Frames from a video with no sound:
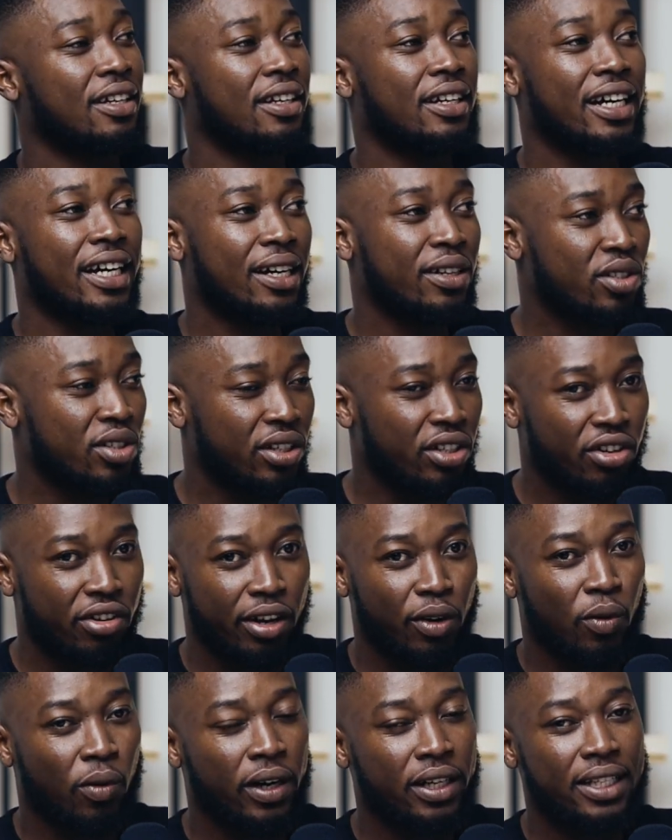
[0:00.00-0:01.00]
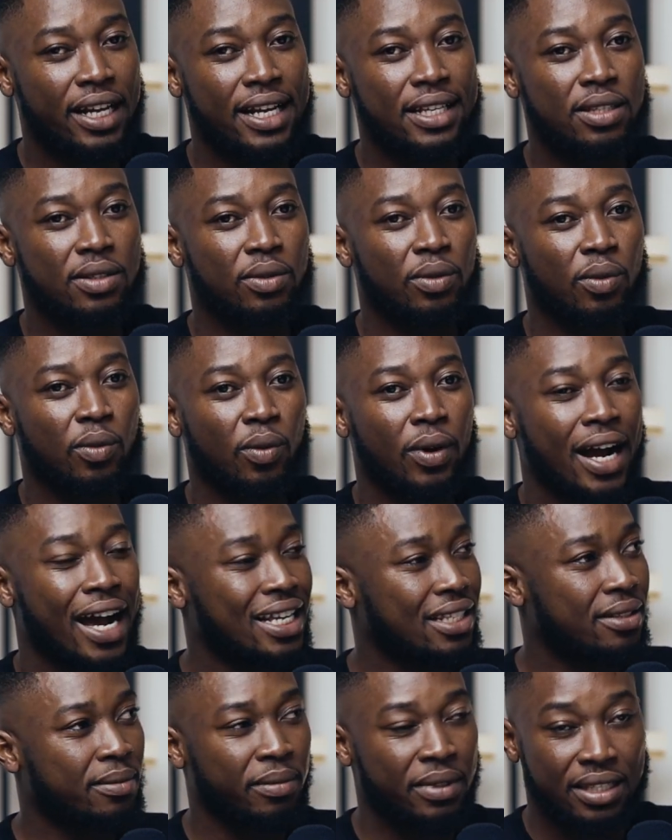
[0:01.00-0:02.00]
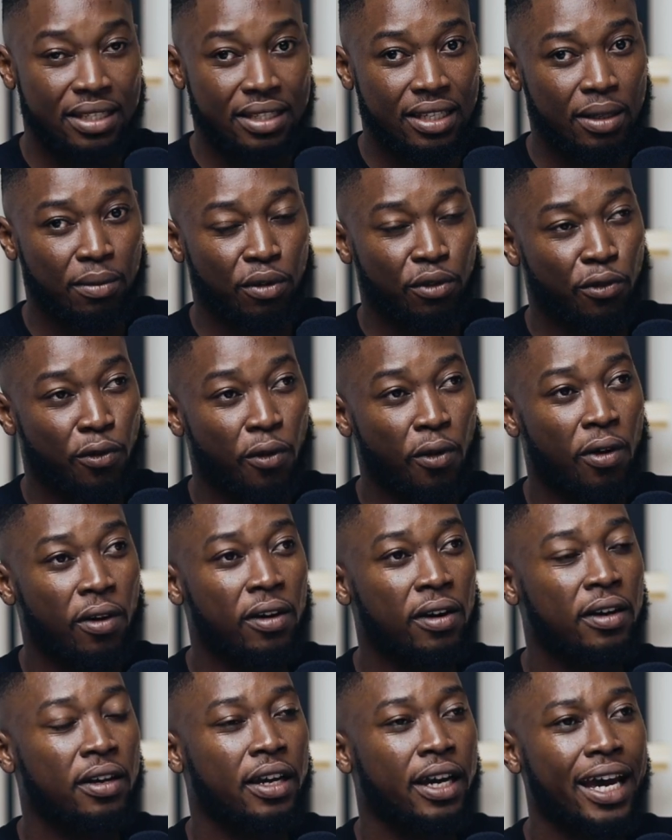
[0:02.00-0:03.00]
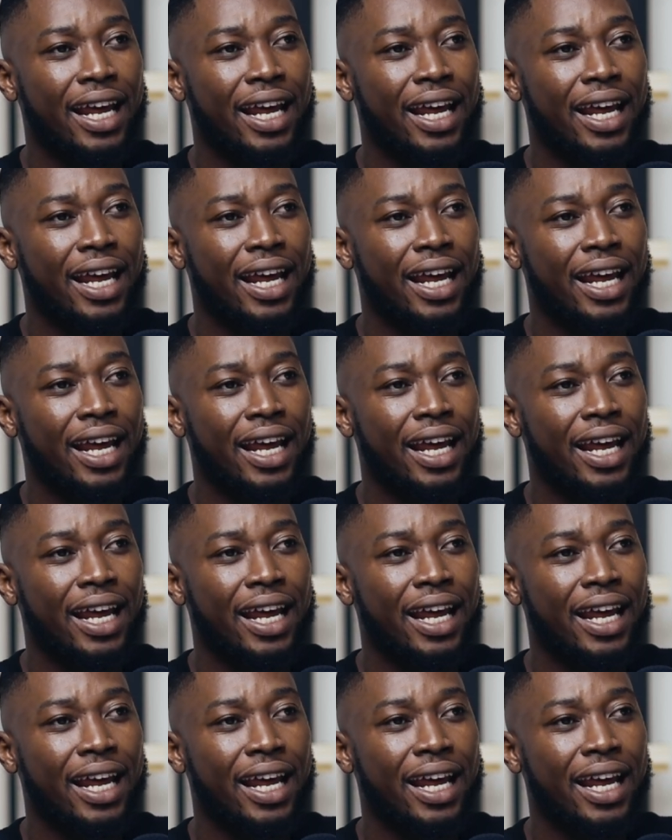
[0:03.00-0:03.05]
Like, I was trying to create work that hasn't been seen before.